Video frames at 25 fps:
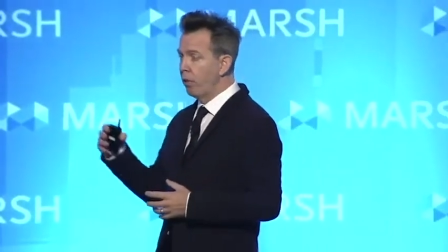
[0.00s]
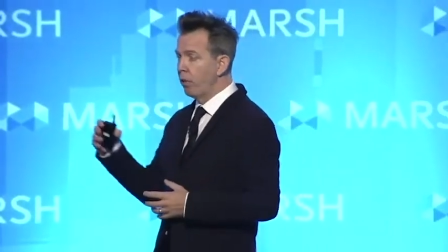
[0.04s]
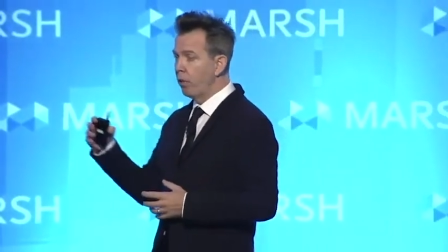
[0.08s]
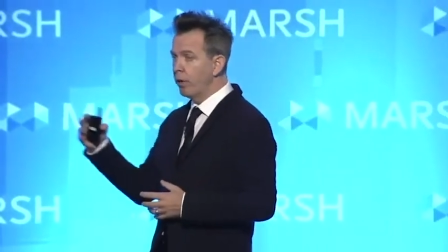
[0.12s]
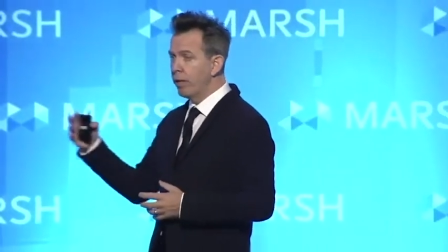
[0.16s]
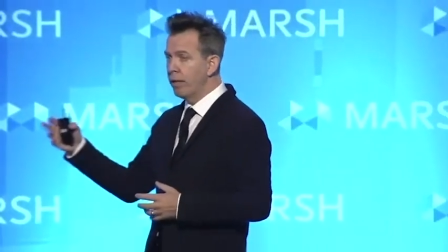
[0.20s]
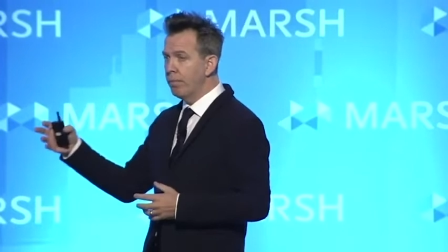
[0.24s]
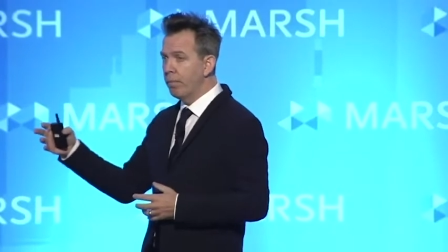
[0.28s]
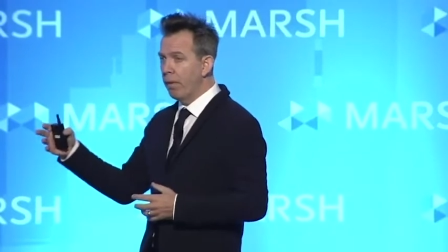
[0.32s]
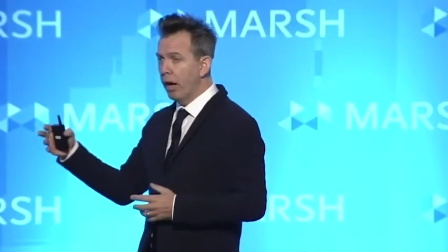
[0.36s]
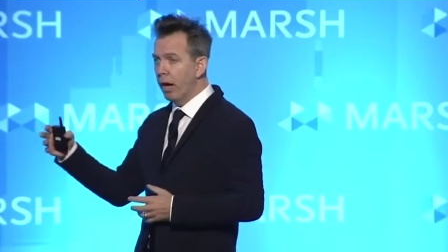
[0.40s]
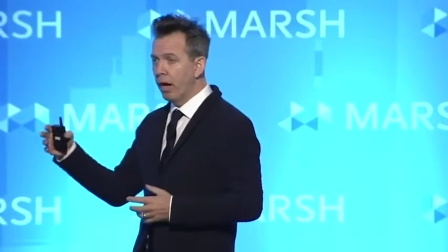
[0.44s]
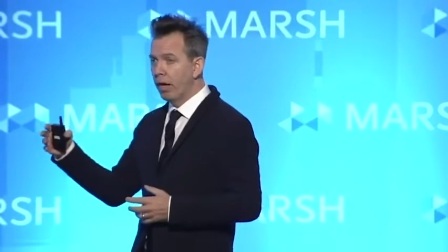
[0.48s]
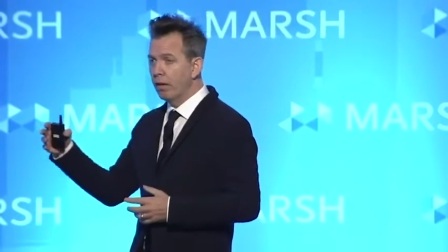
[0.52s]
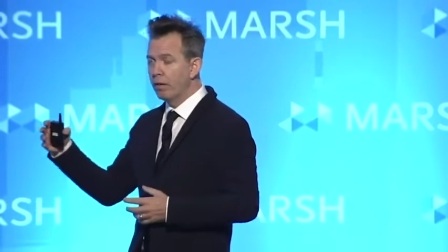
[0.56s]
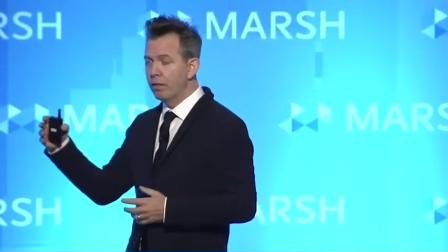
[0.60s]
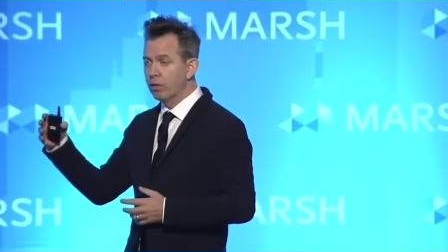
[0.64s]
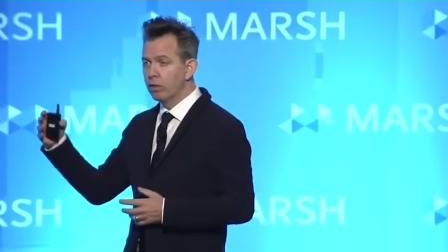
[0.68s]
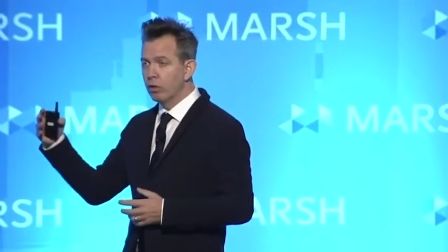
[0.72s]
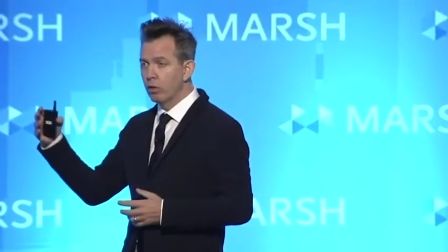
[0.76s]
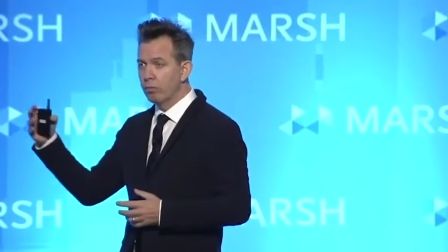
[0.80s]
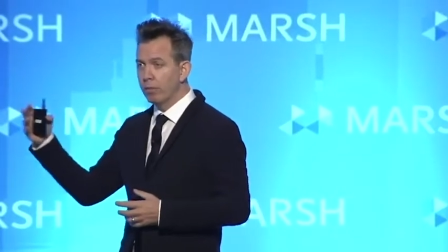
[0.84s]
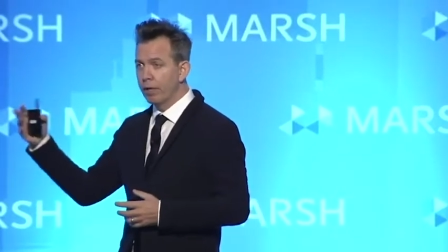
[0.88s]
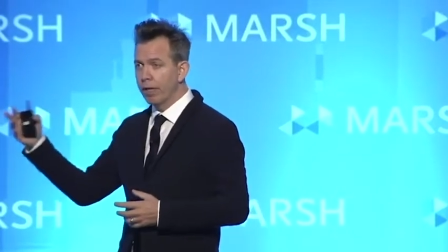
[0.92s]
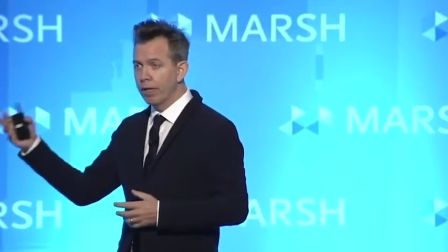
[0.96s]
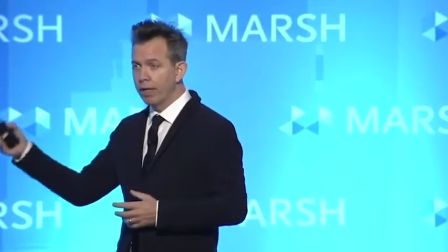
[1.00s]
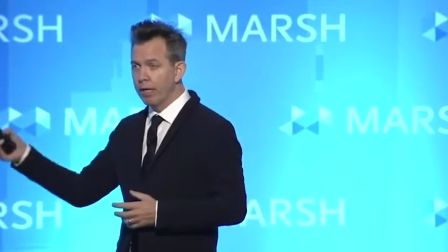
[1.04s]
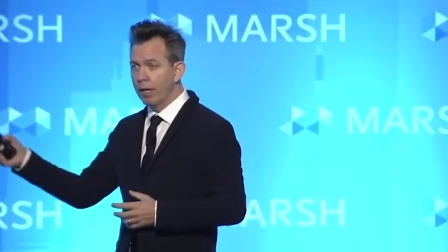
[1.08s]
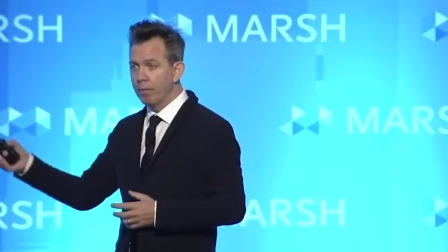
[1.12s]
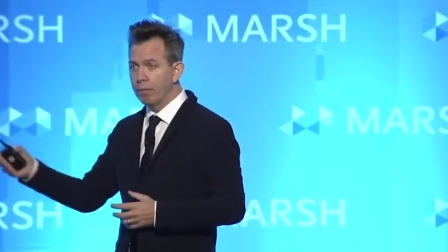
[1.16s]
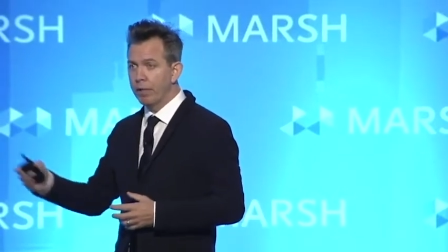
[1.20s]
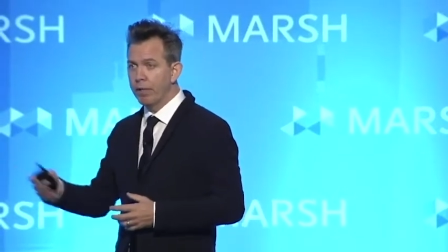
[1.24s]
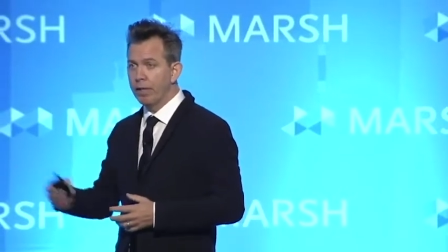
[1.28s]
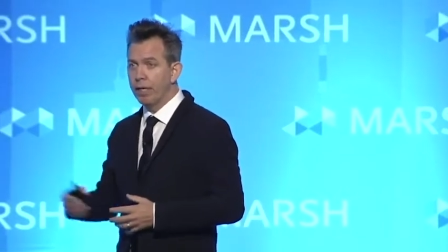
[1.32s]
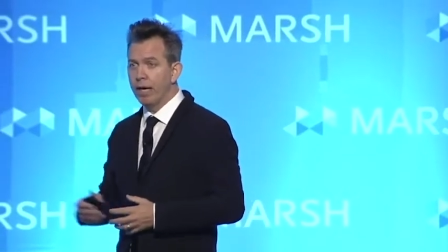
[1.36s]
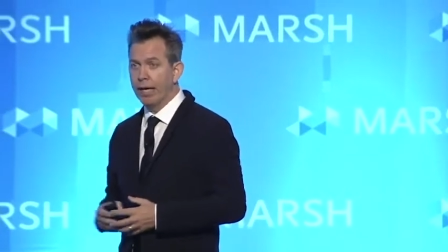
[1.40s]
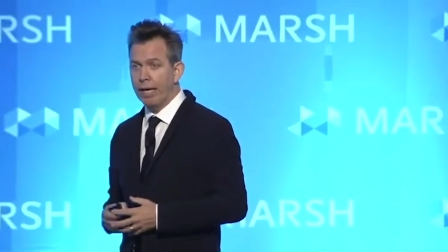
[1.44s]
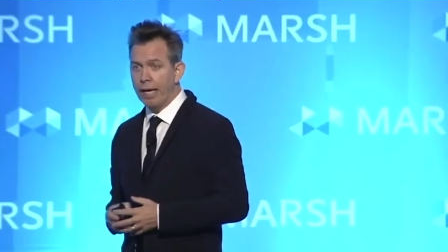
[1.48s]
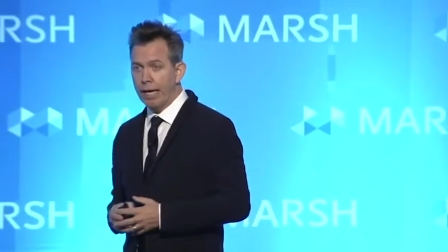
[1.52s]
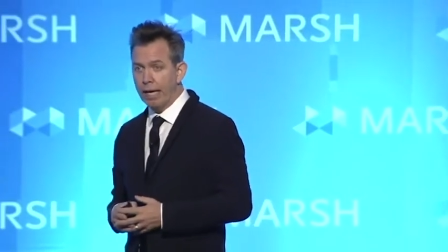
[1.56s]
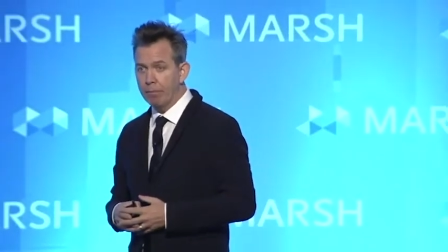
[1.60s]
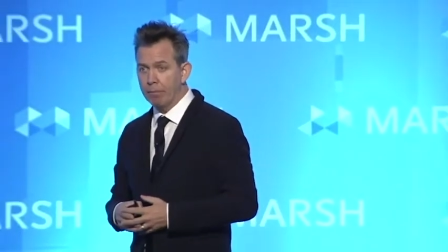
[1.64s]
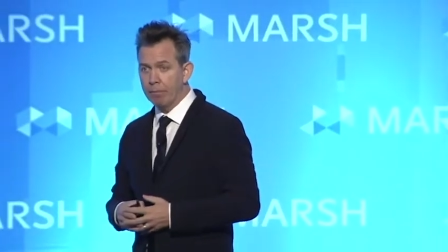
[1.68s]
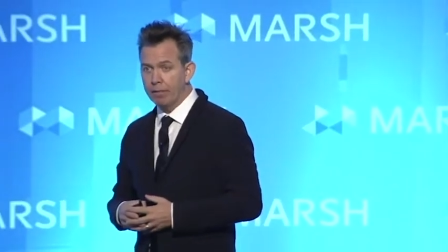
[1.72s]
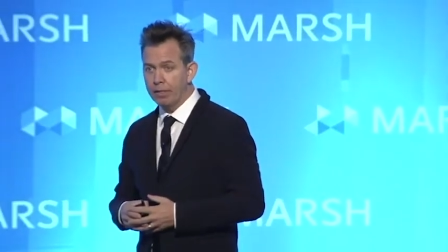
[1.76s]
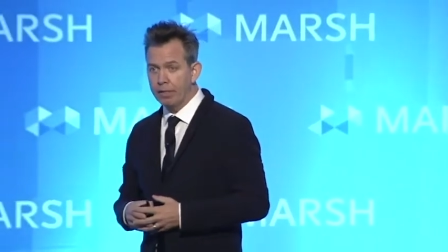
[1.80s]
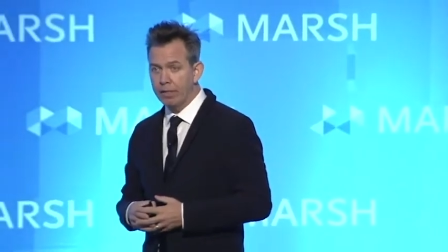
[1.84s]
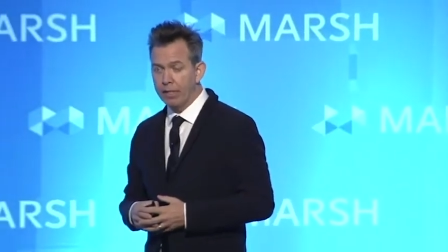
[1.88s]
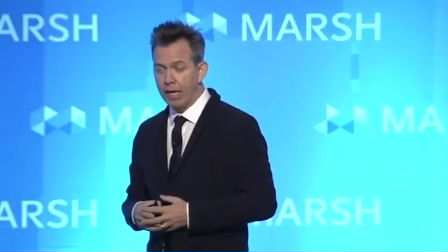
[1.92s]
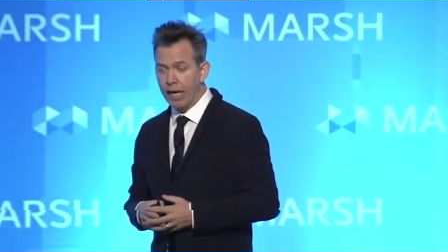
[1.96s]
Pokemon is owned by a company,
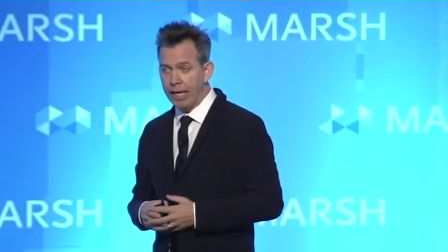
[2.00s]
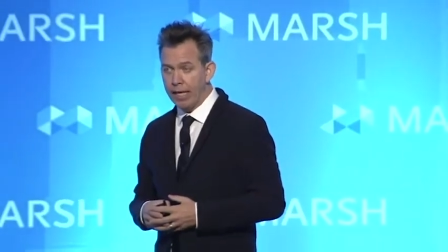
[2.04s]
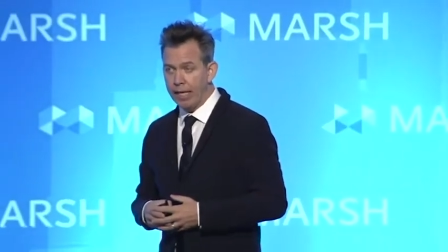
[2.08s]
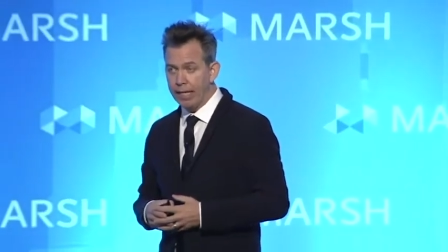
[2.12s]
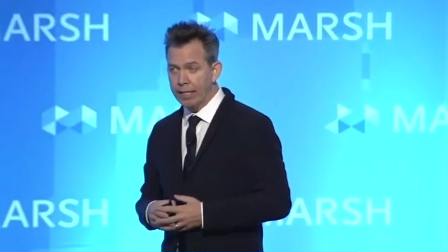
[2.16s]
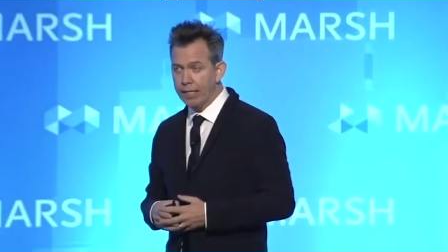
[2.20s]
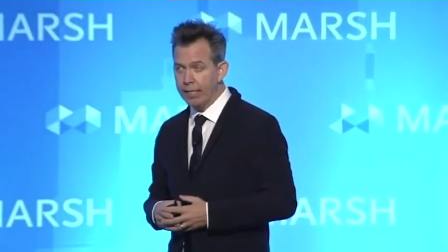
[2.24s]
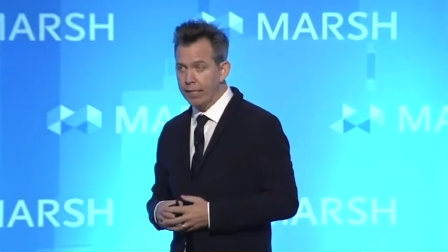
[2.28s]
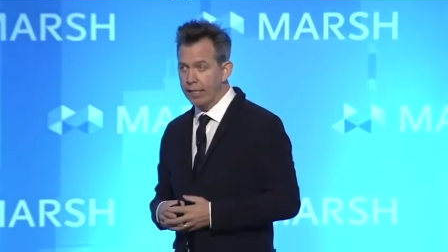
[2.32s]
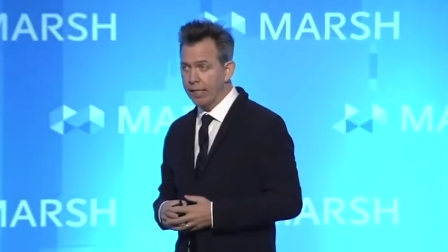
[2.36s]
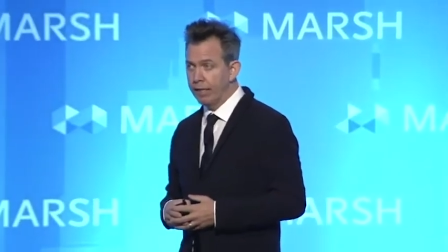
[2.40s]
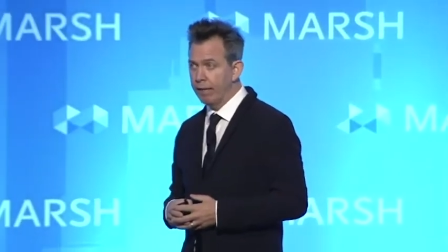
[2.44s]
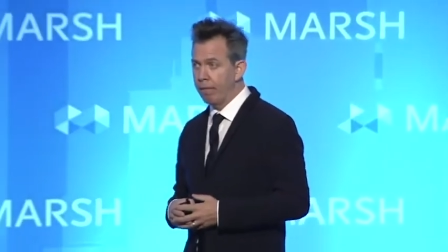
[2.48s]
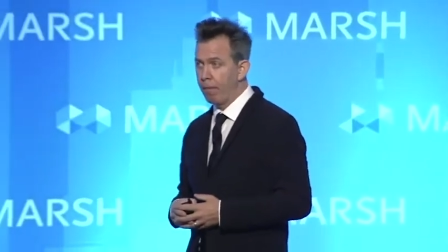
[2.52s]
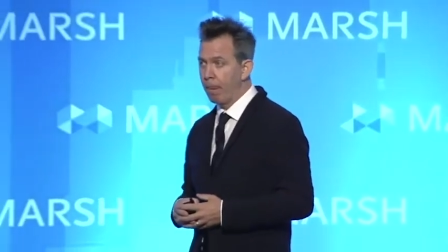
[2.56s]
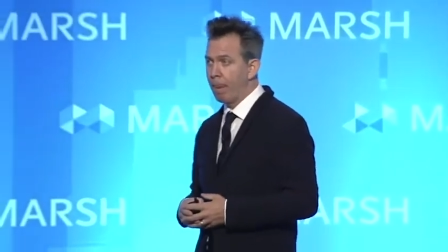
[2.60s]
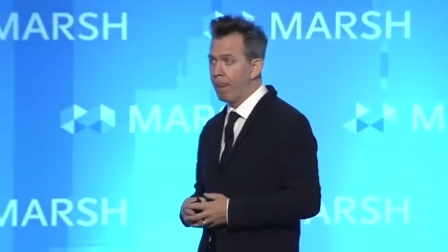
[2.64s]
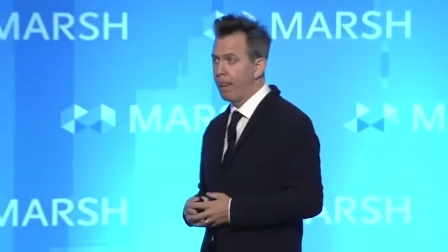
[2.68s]
Niantic,